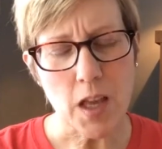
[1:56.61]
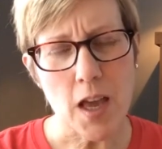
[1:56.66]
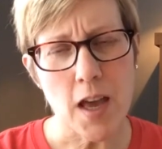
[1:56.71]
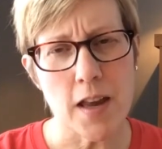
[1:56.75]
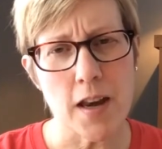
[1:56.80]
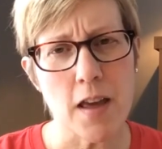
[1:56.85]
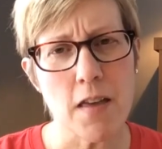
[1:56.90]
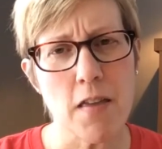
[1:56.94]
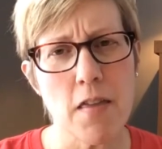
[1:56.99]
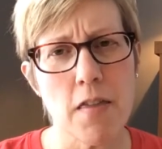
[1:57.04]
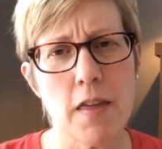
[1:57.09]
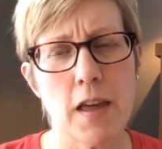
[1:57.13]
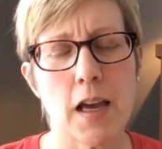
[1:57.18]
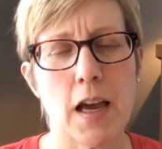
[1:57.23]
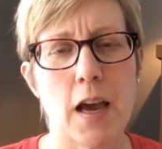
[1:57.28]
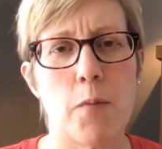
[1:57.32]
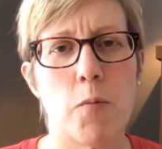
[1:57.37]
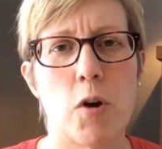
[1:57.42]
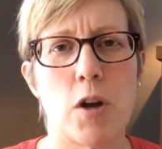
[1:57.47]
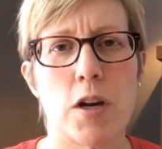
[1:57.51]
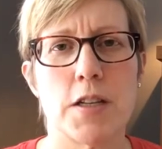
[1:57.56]
Another thing
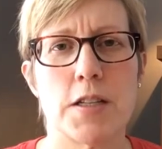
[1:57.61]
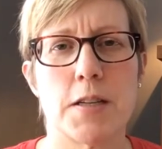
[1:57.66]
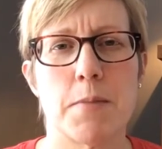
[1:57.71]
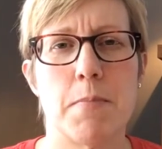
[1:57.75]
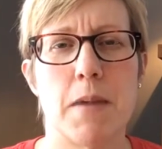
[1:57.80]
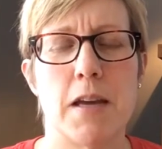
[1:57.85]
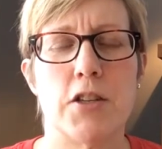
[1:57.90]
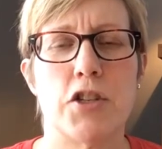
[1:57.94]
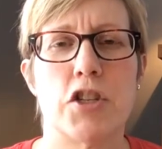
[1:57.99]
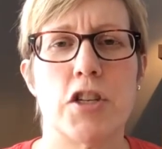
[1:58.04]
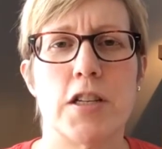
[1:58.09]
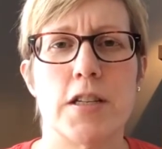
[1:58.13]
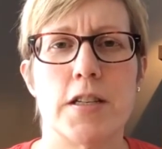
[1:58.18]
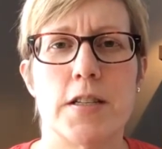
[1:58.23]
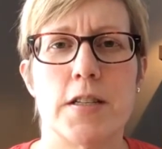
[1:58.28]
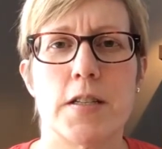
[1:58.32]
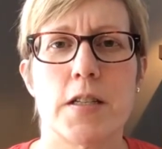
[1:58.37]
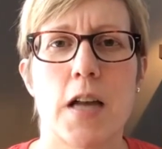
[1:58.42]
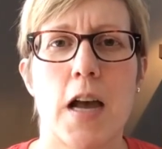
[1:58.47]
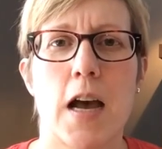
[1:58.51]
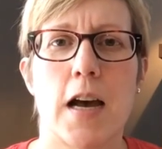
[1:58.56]
I wanted to mention
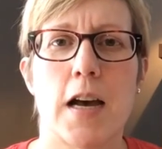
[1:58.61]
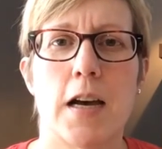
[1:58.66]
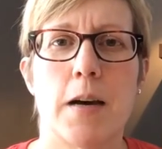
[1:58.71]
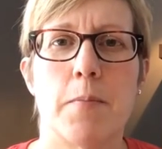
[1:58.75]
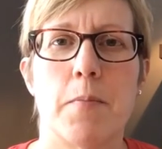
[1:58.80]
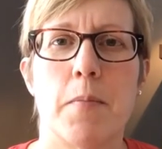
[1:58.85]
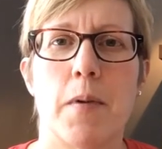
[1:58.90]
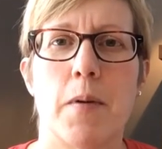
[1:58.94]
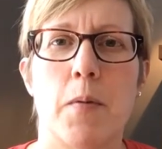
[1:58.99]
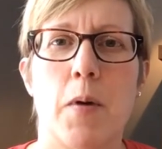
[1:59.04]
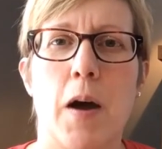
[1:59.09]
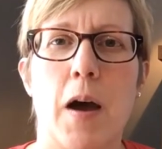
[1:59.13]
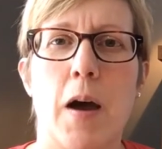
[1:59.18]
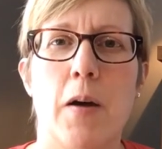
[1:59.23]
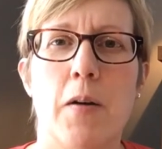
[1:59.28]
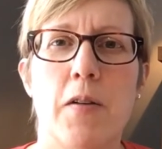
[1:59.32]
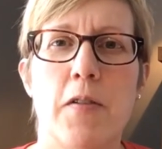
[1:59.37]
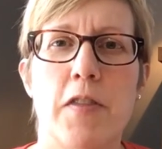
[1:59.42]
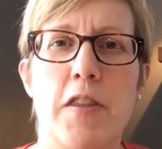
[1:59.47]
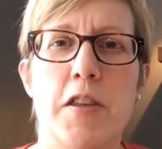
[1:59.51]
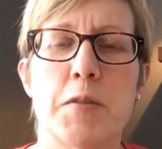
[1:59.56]
is um,
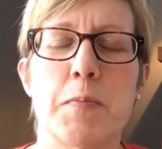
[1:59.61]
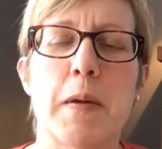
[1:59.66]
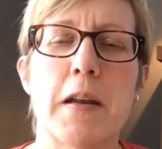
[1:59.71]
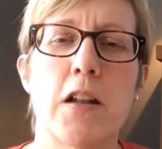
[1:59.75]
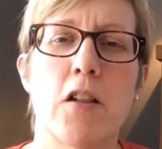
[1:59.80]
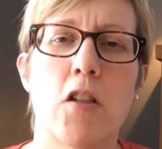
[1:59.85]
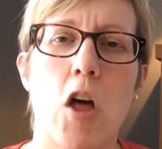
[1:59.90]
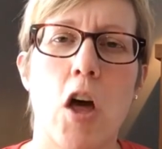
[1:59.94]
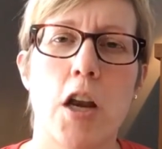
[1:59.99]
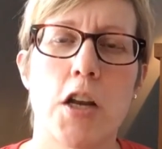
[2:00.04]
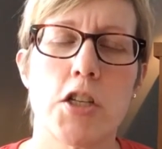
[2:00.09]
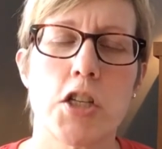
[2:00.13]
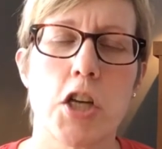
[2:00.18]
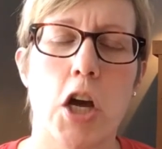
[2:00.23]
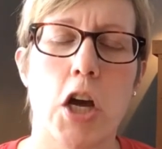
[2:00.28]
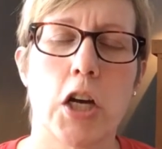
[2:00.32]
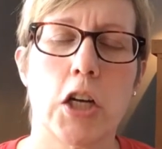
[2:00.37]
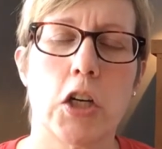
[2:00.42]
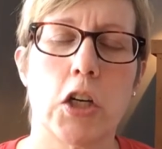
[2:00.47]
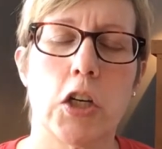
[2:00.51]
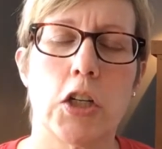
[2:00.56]
there's been a lot of
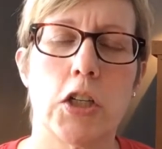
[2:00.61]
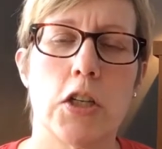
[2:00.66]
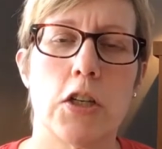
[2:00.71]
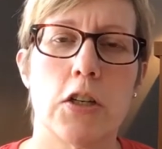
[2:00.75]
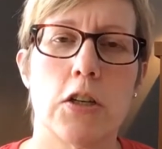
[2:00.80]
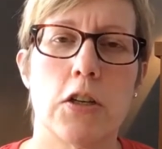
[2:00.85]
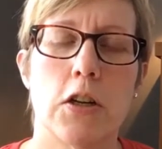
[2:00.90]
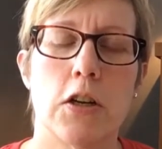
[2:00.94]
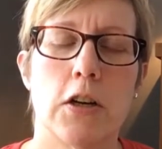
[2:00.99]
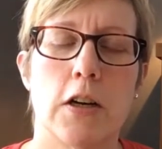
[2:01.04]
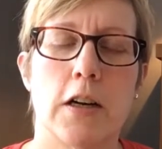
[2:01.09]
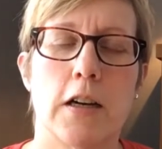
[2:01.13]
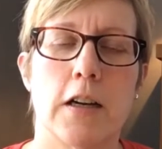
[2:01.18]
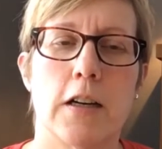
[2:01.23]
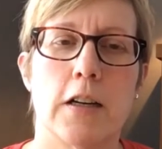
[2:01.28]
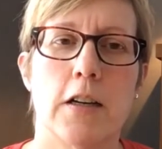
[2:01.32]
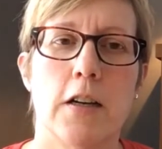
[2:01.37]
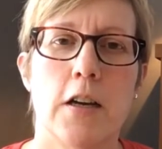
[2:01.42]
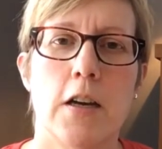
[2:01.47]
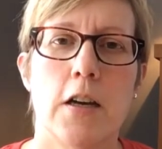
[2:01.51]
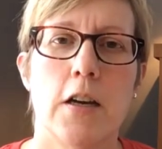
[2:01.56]
talk on
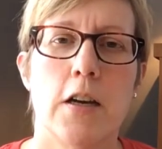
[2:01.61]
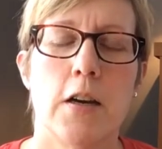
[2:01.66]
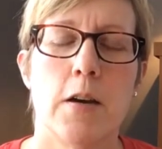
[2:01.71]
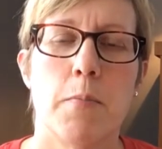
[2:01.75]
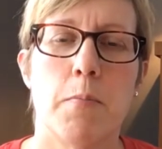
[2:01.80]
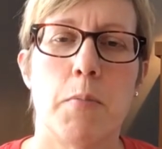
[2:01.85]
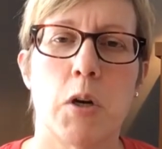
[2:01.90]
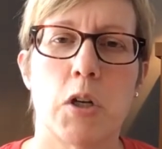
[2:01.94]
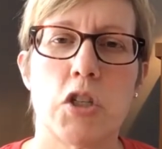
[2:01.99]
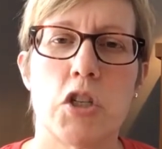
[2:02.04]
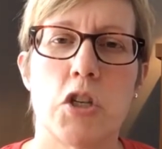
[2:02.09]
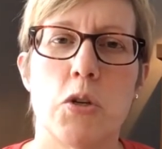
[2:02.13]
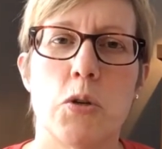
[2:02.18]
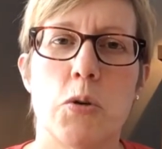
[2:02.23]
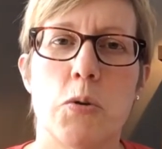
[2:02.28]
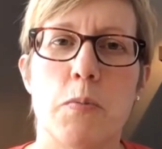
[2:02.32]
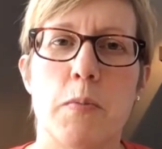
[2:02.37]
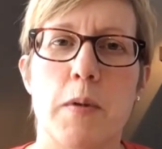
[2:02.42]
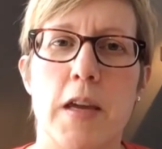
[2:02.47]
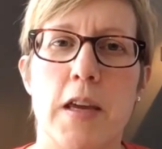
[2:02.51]
uh, booktube